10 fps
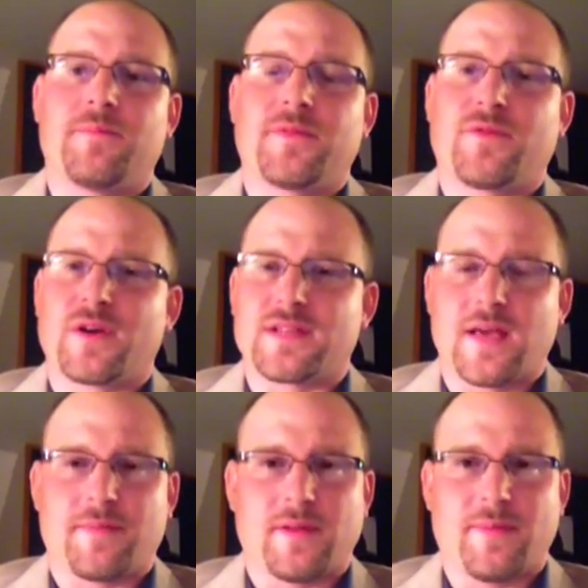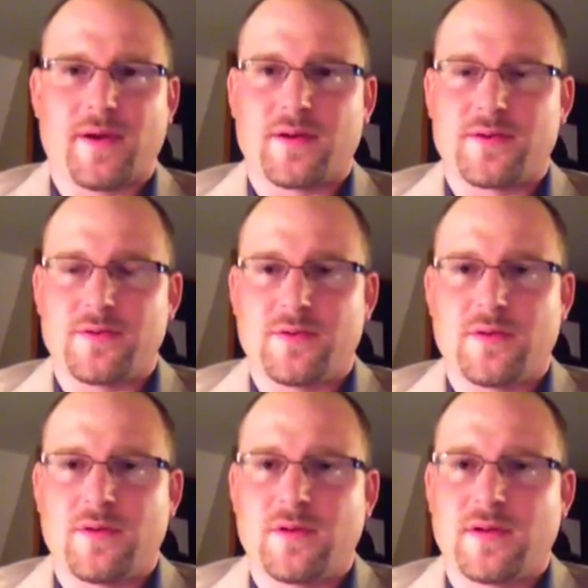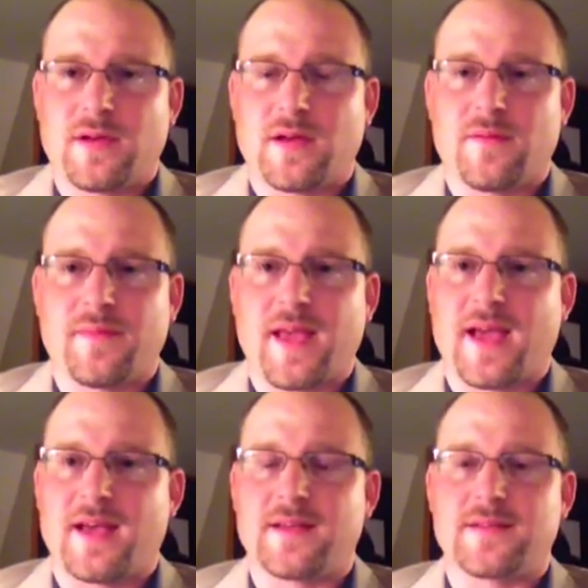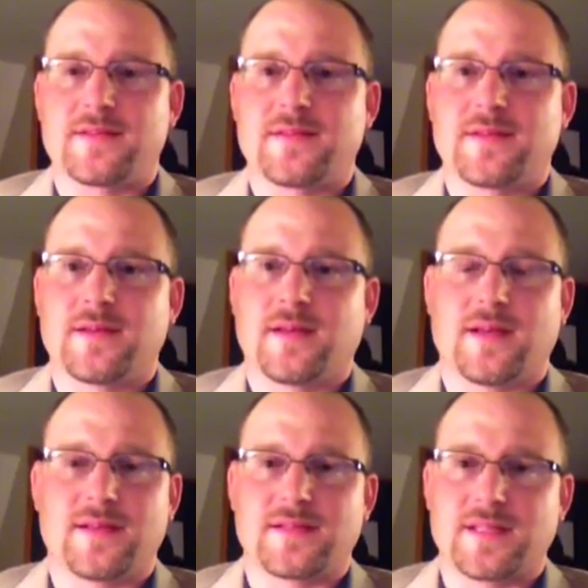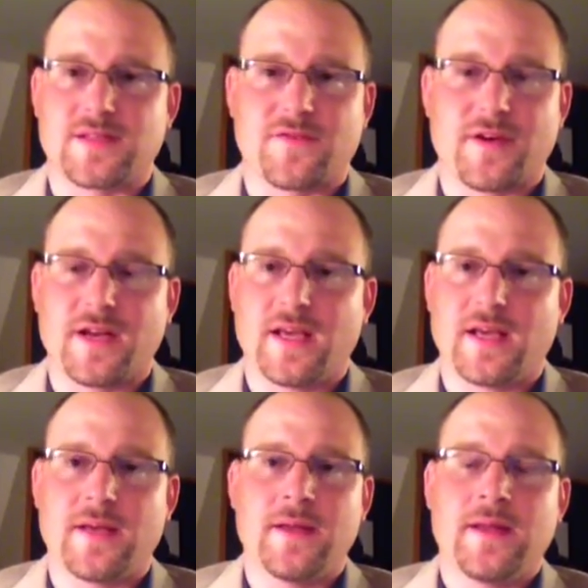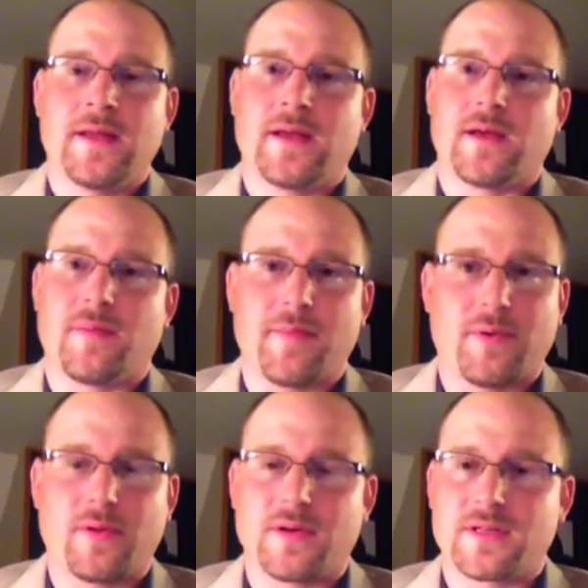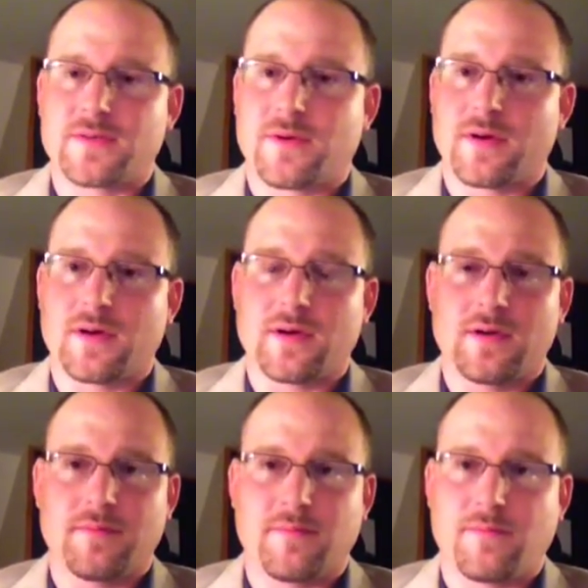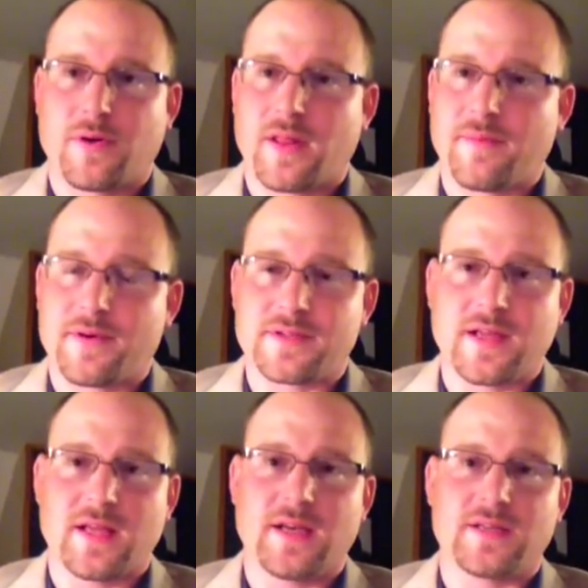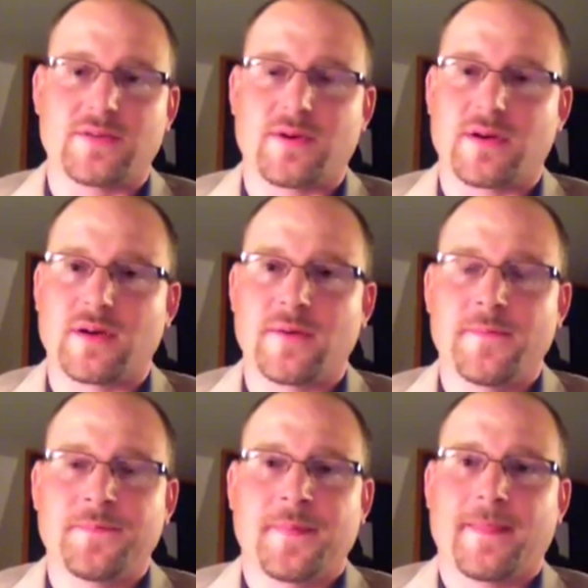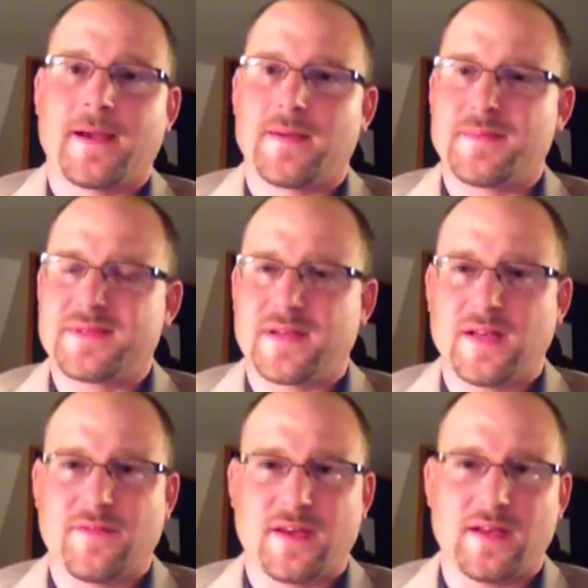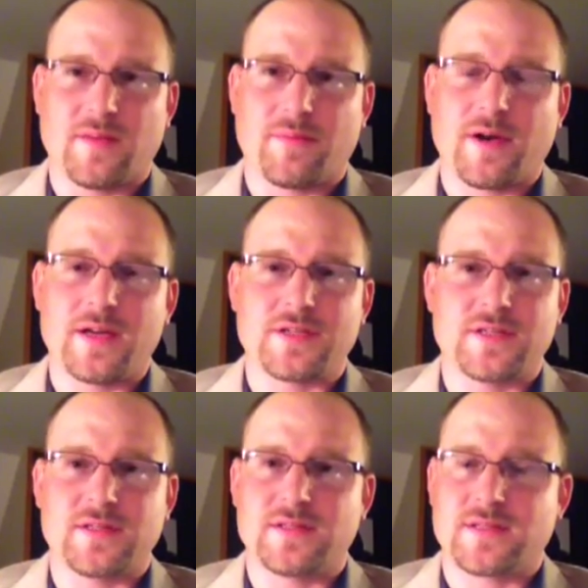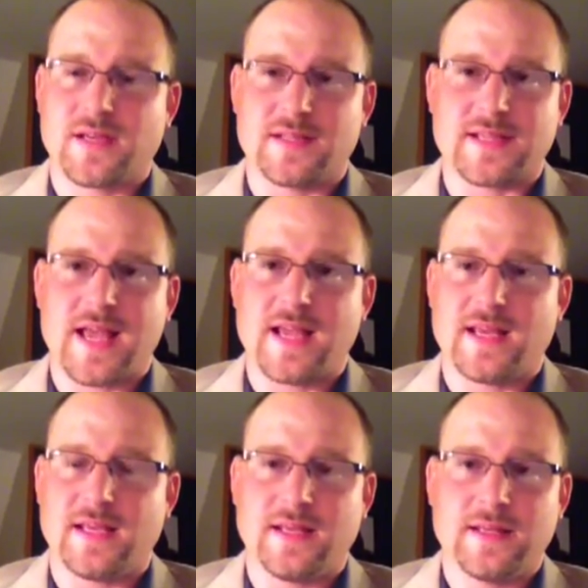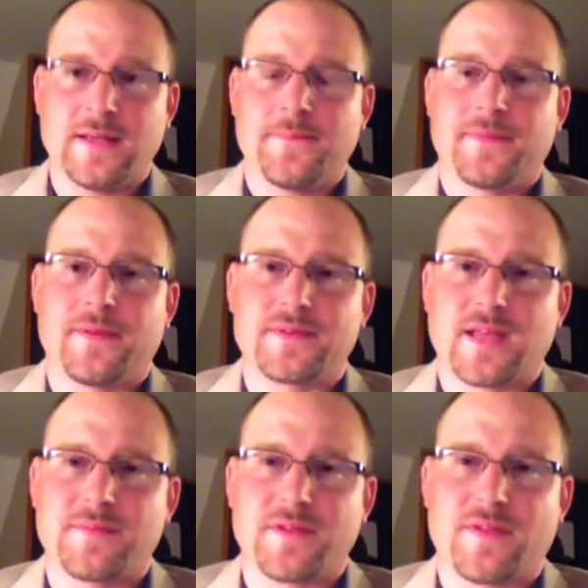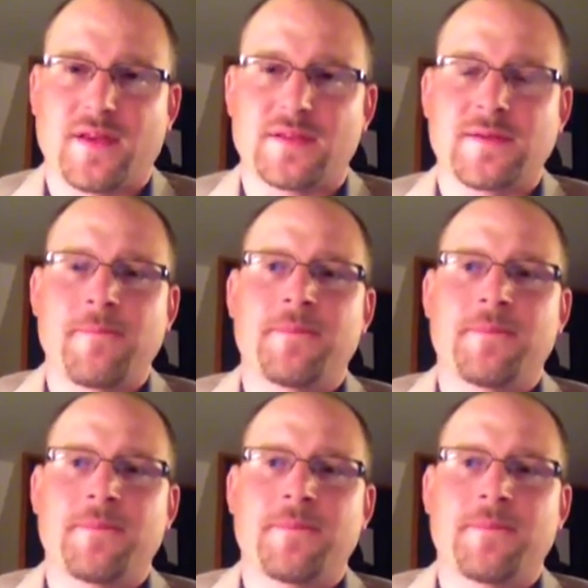For example, a parent who has schizophrenia, bipolar disorder, borderline personality disorder, significant depressions, anxiety, those types of things,